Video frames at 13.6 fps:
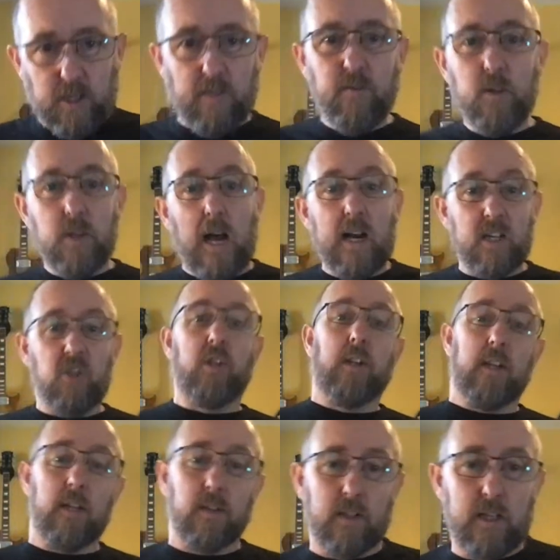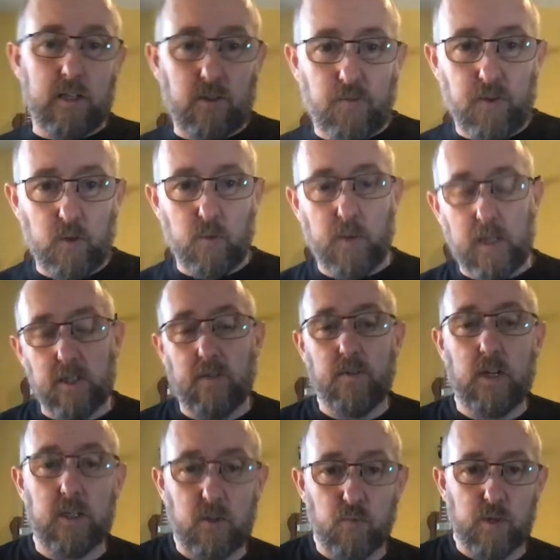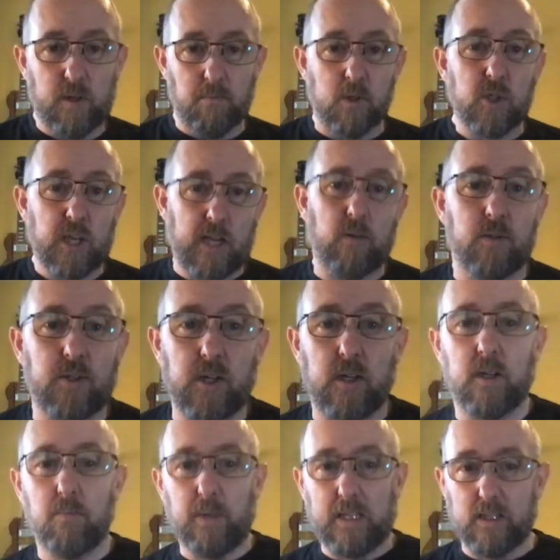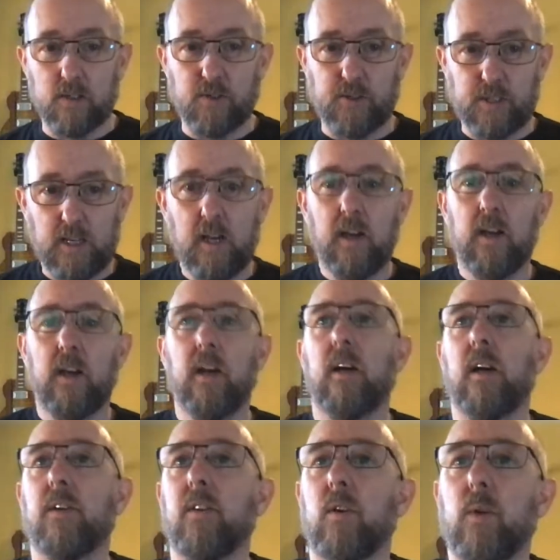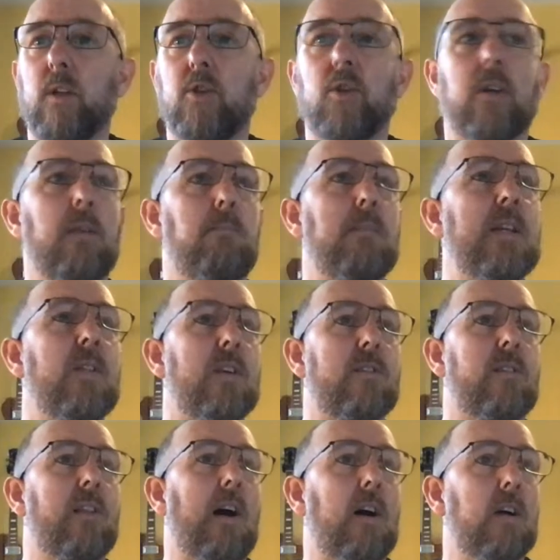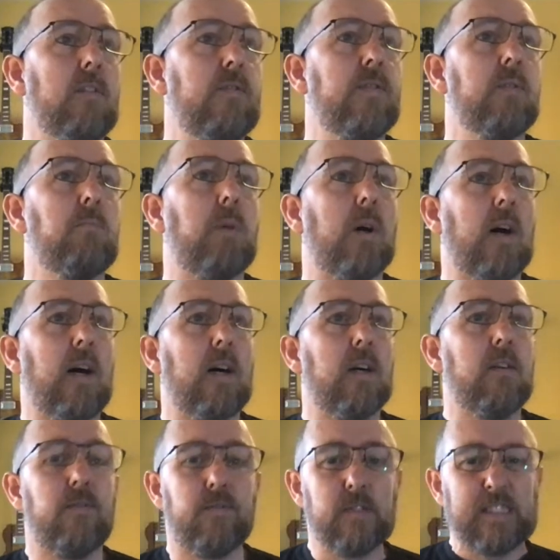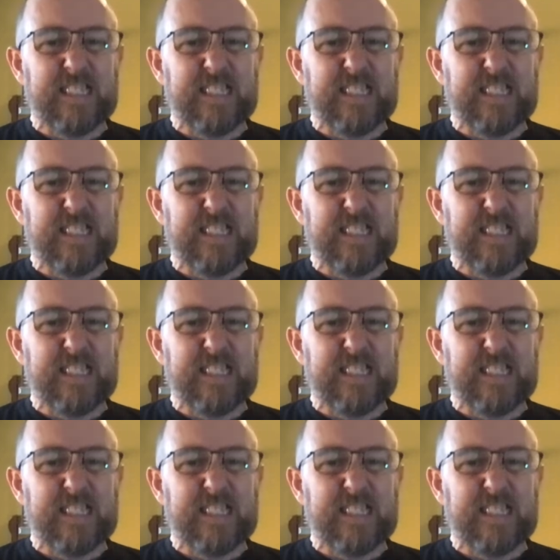I haven't actually, in the last few weeks, I haven't actually ridden much outside because I don't know whether I should admit this live, but I've